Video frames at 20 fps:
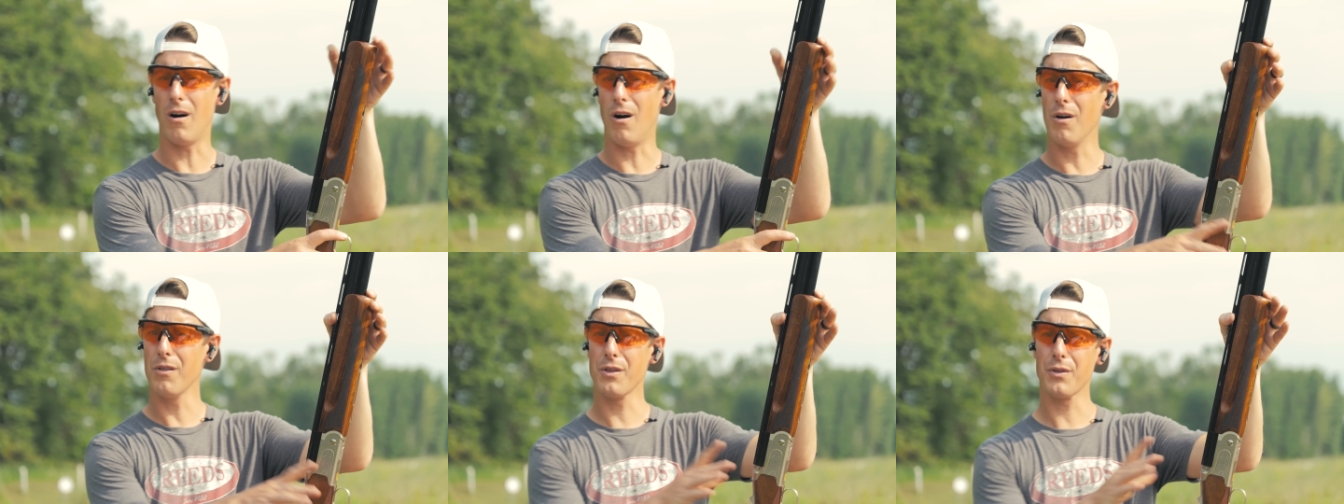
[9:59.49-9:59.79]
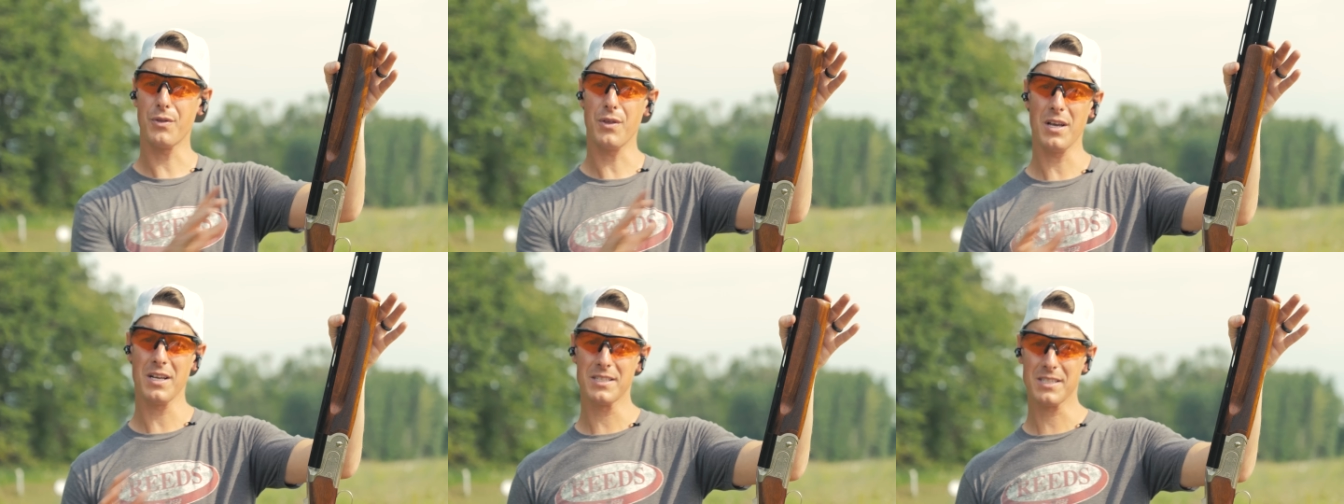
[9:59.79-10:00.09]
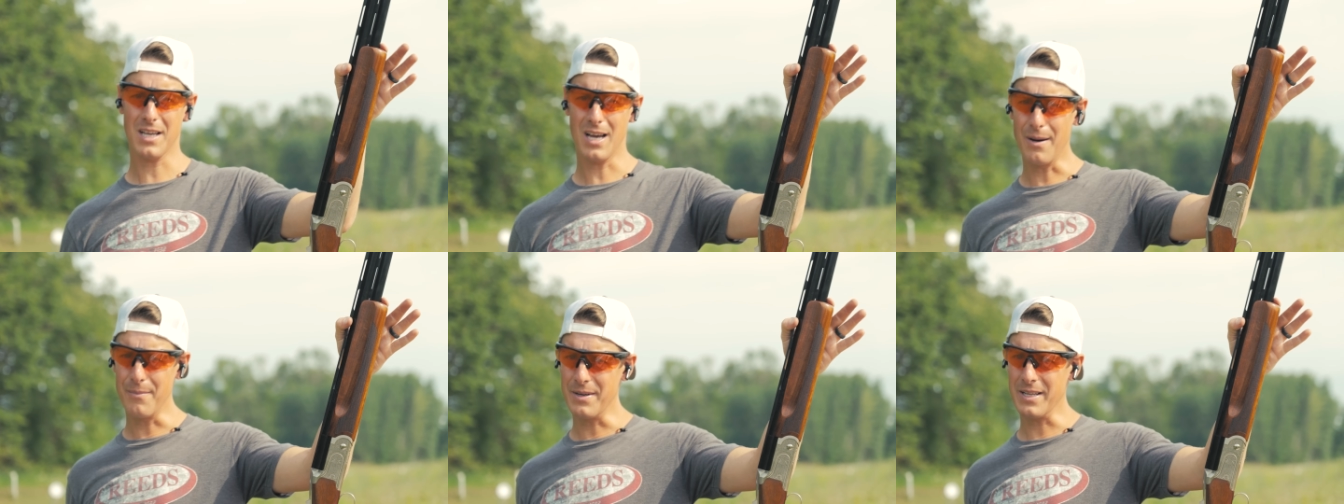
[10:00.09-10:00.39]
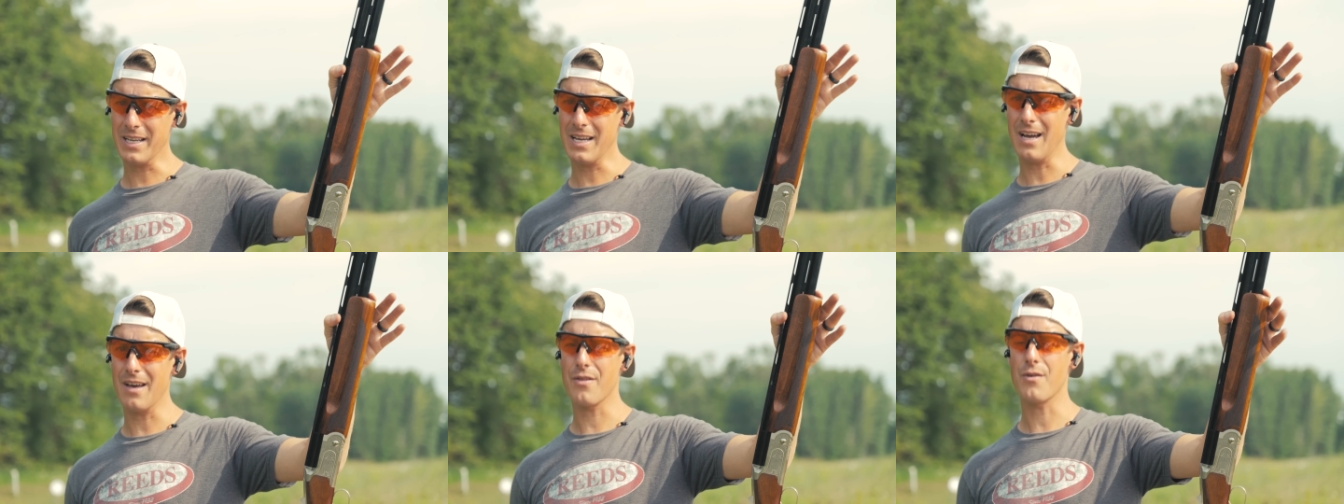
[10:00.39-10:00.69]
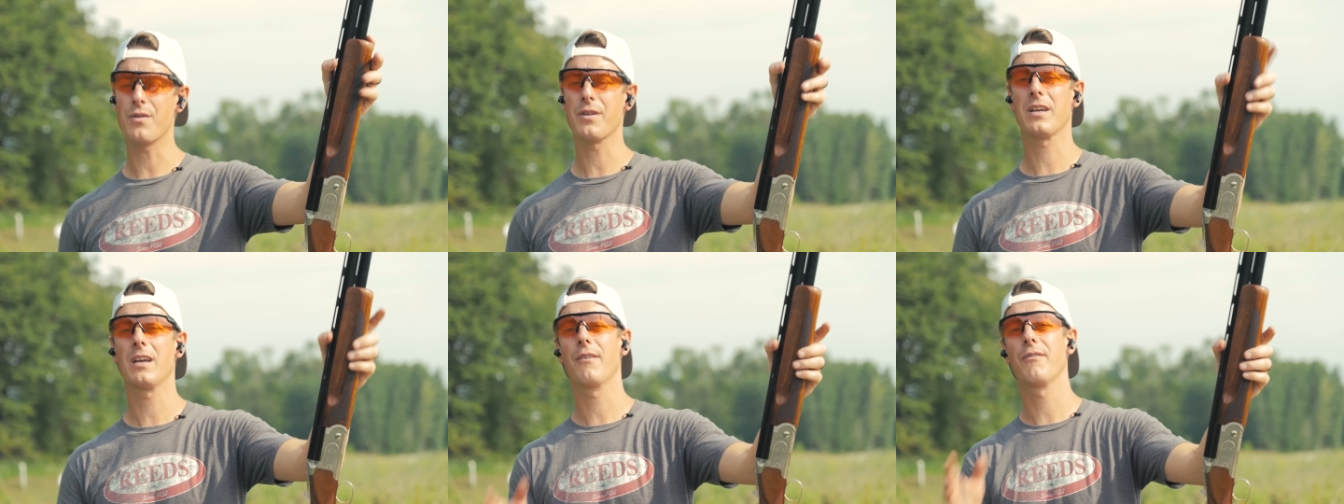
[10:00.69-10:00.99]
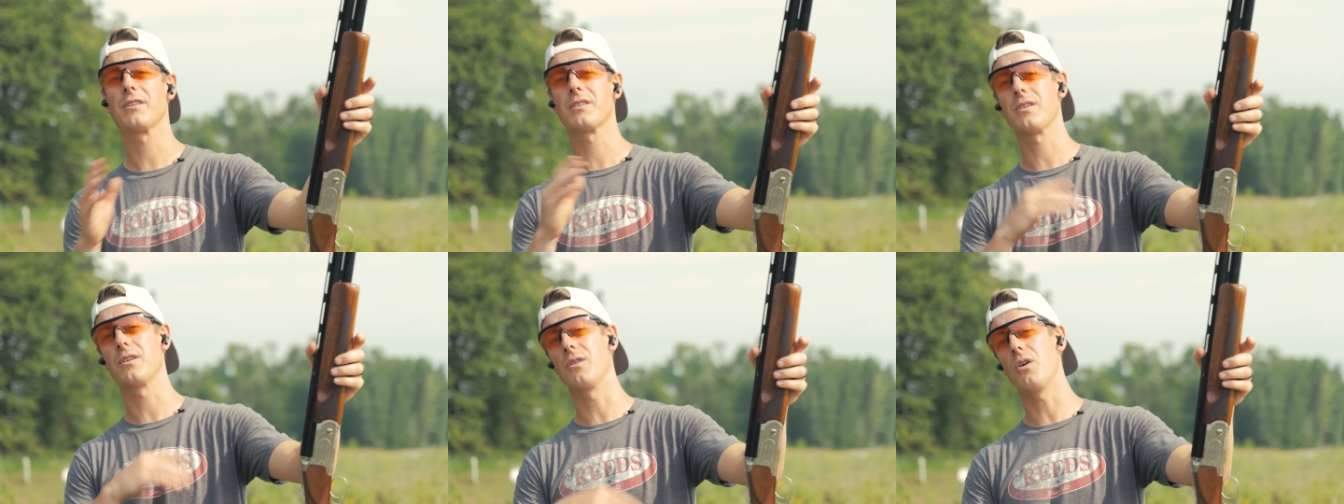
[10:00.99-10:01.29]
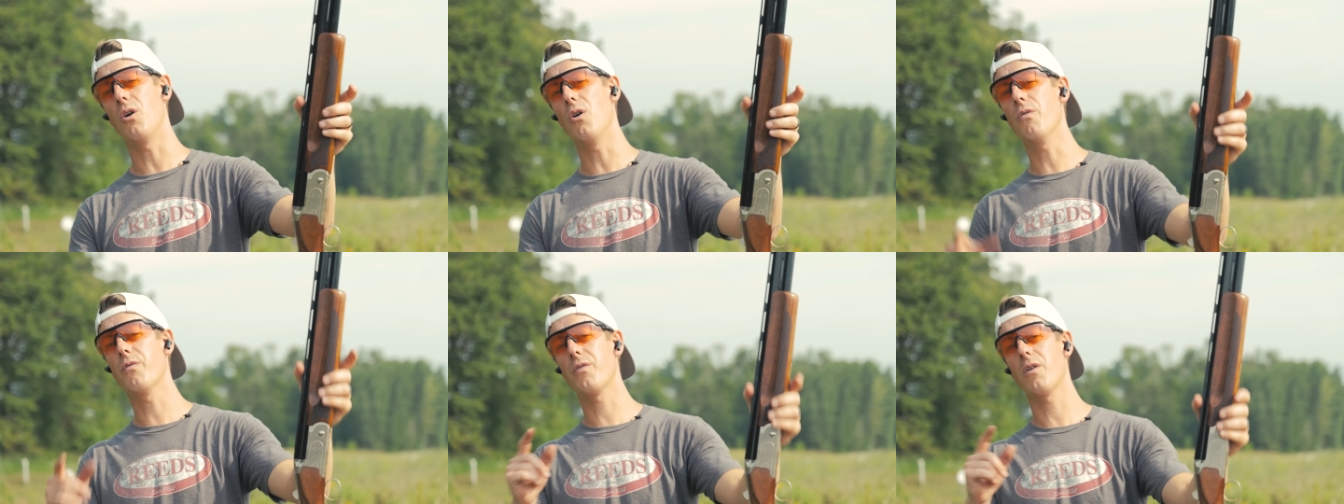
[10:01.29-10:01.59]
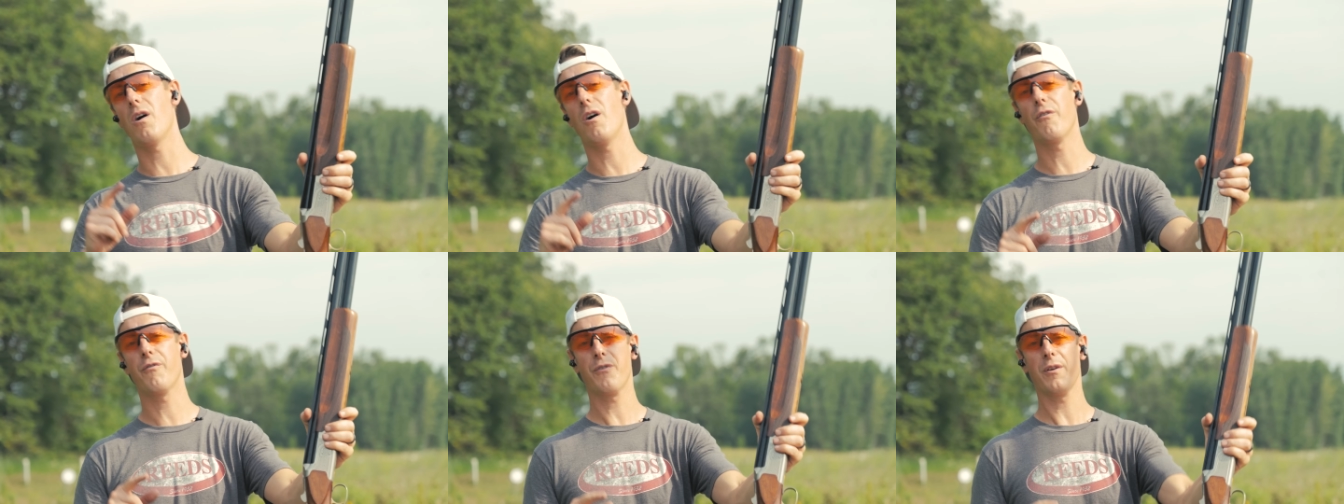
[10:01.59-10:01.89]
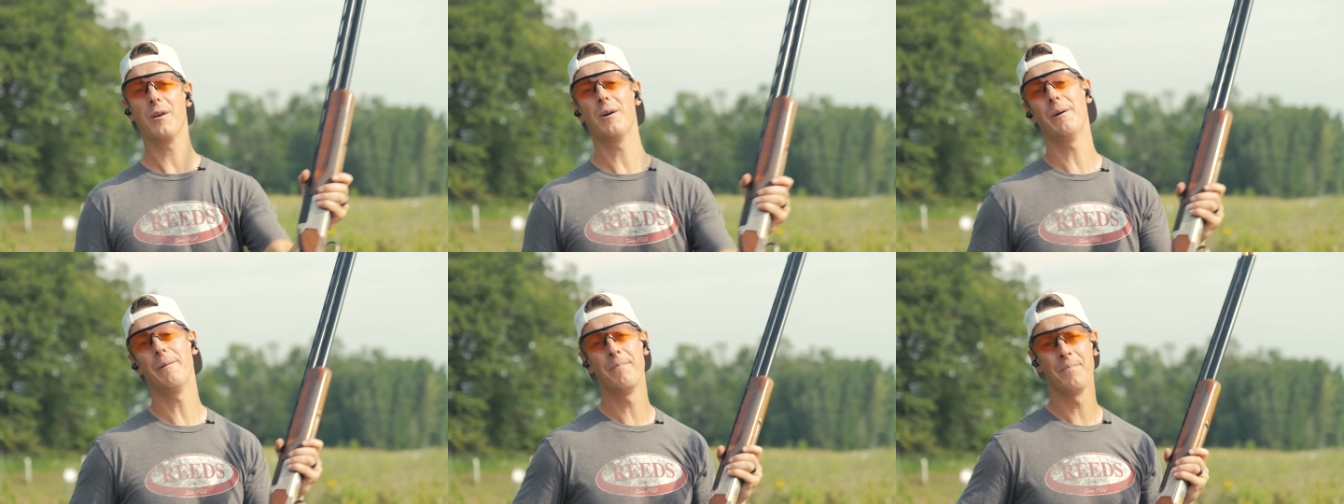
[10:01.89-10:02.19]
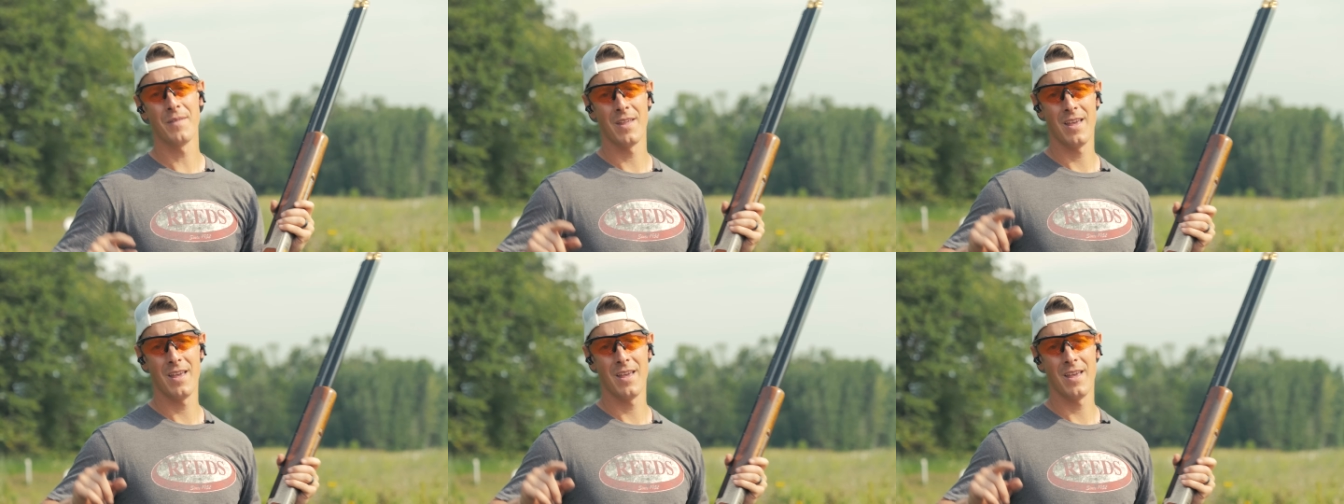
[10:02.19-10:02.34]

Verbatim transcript: all the things come together to give us an overall feel,